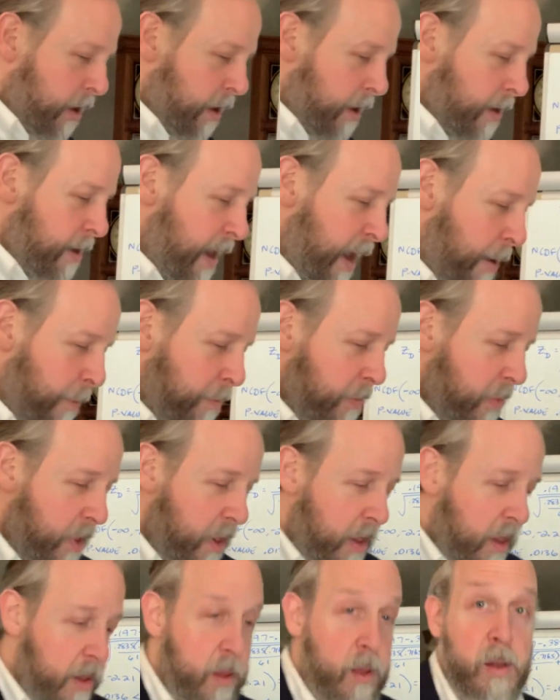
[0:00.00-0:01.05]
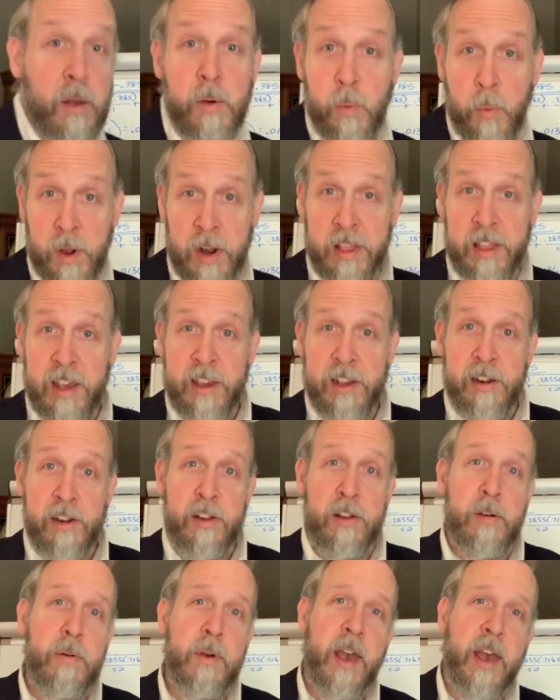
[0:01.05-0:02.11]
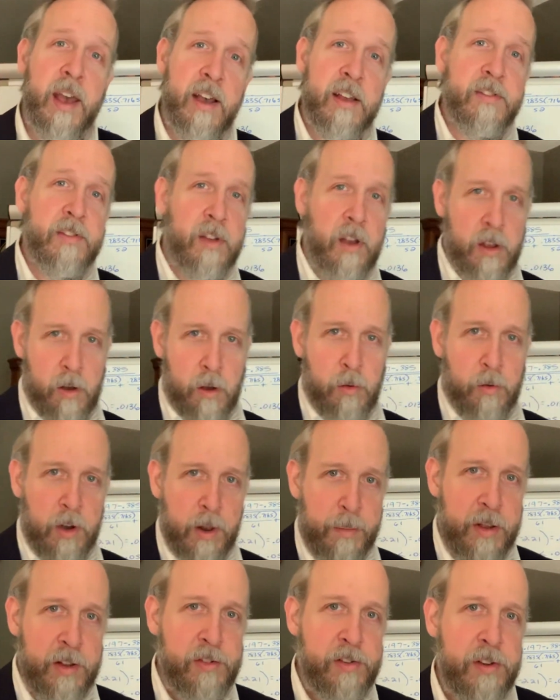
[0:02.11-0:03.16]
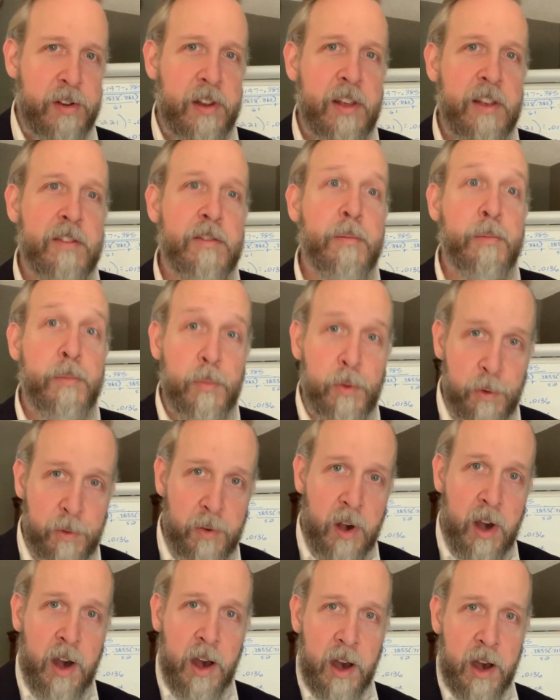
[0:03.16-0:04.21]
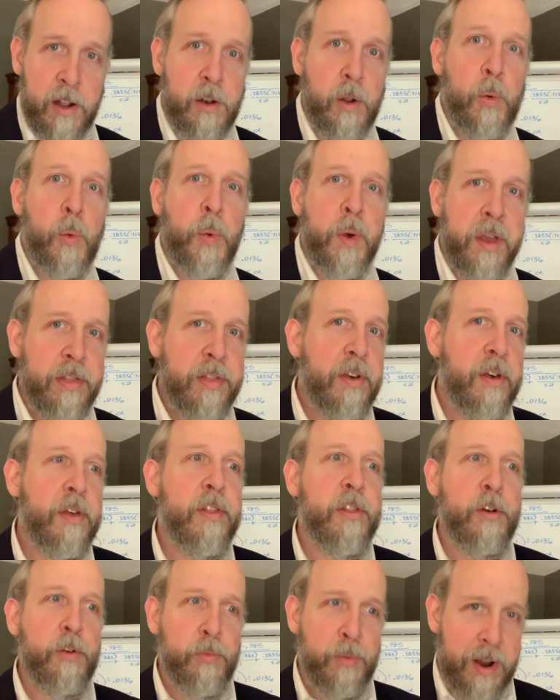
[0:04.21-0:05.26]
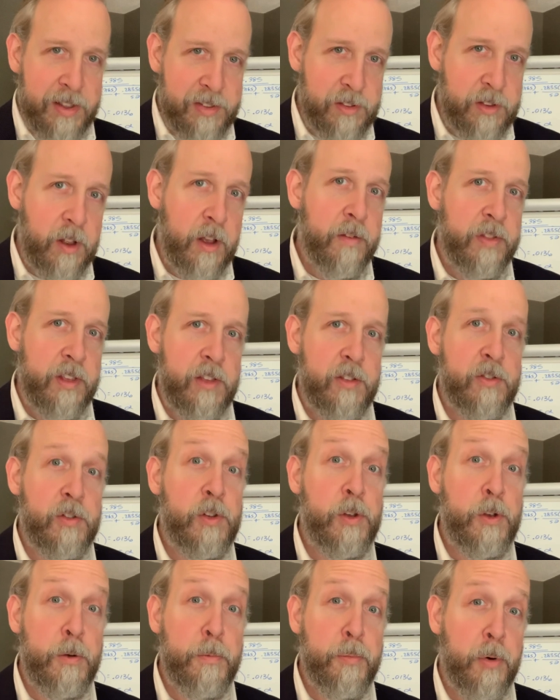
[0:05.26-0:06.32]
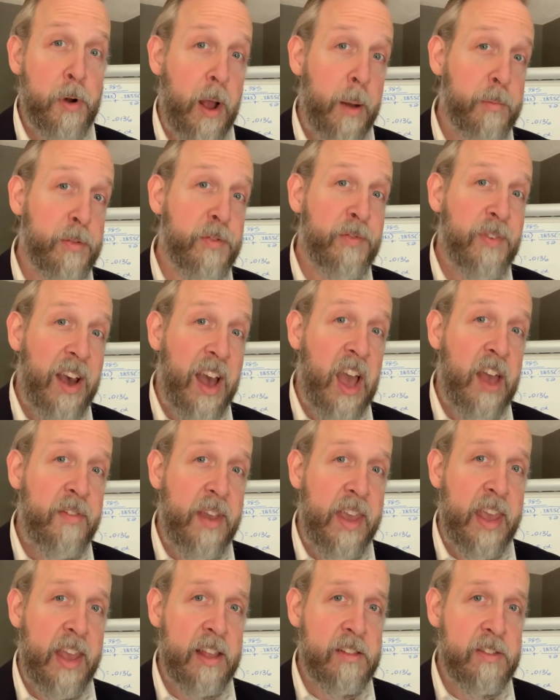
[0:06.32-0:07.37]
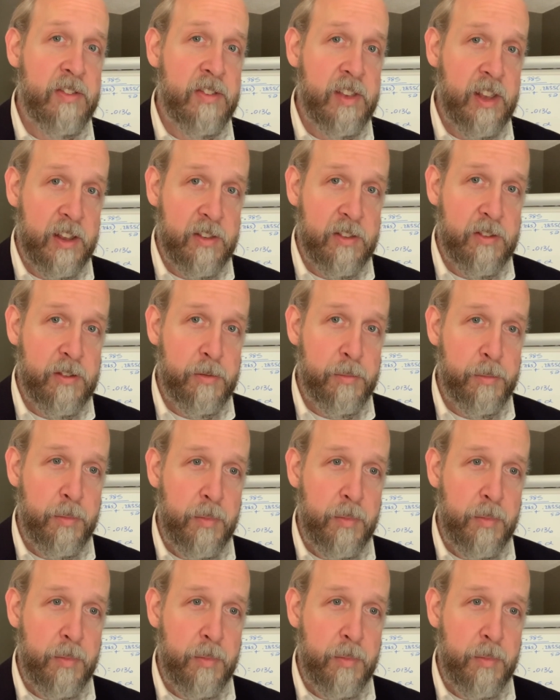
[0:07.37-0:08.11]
Now, what I'd like you to do, as I already mentioned, is move on with the rest of these 2 prompts, 5 and 6.